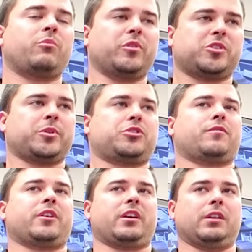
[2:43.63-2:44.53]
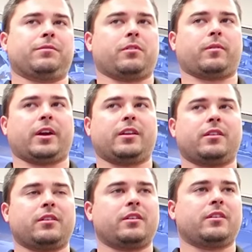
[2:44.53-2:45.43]
We've switched over to infrared.
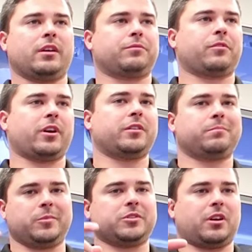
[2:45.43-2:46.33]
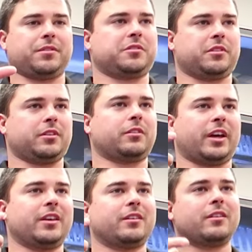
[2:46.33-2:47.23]
Infrared is obviously
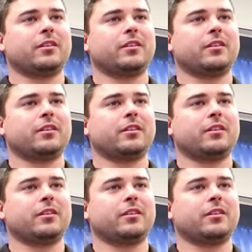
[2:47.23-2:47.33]
light,